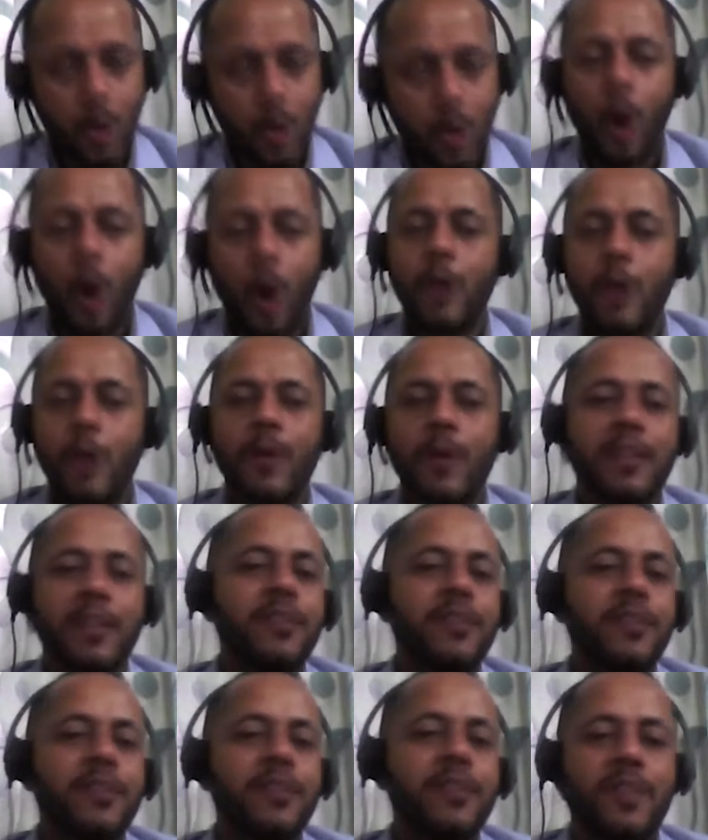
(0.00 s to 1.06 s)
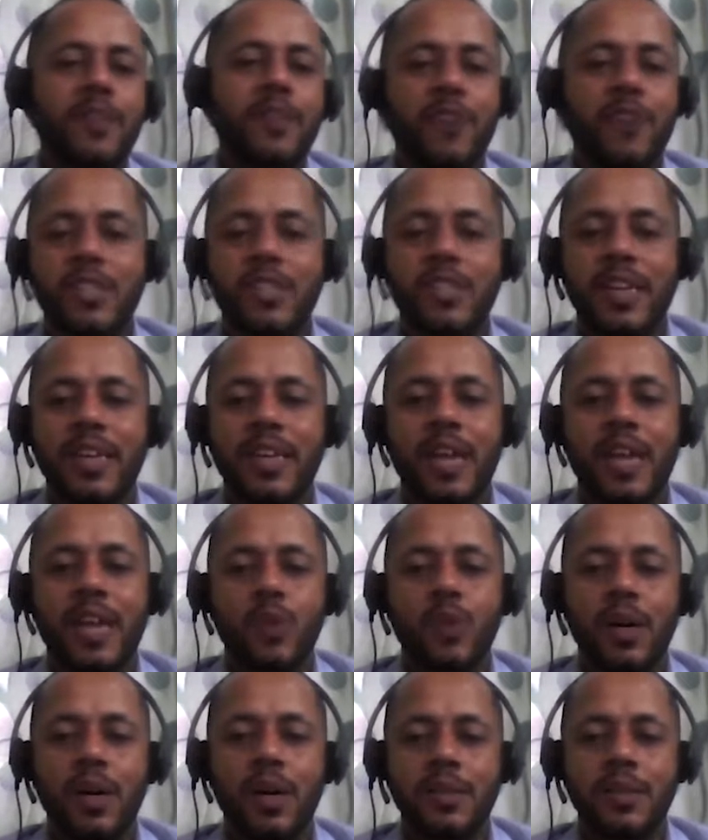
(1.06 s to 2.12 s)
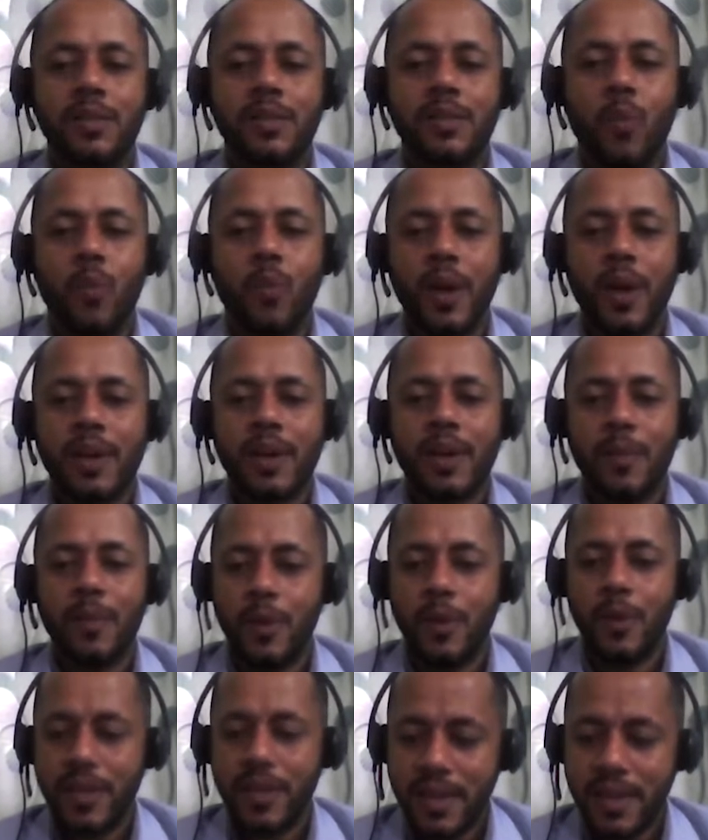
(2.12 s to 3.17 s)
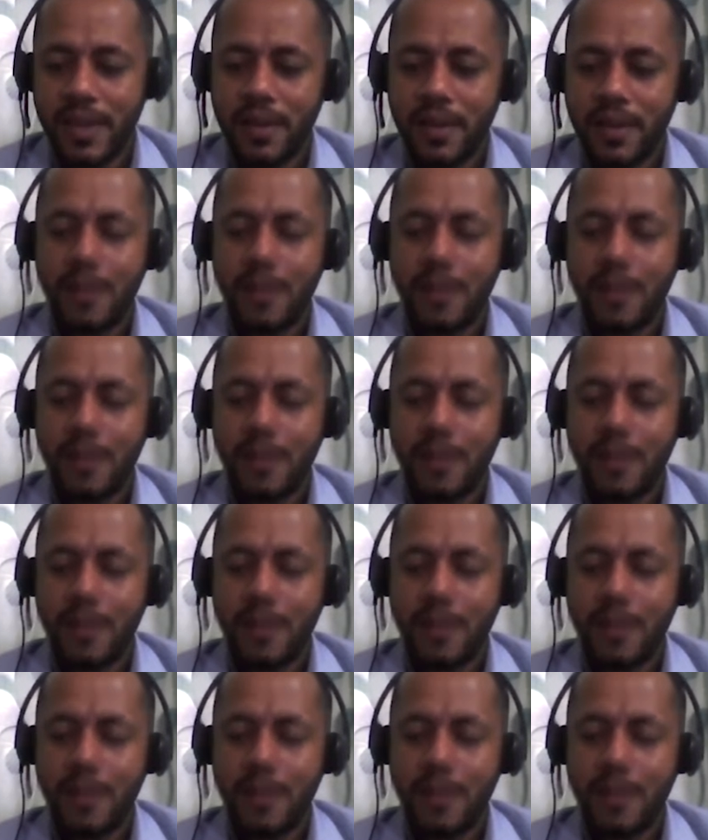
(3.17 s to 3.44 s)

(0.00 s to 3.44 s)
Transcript: altogether, we function as one community.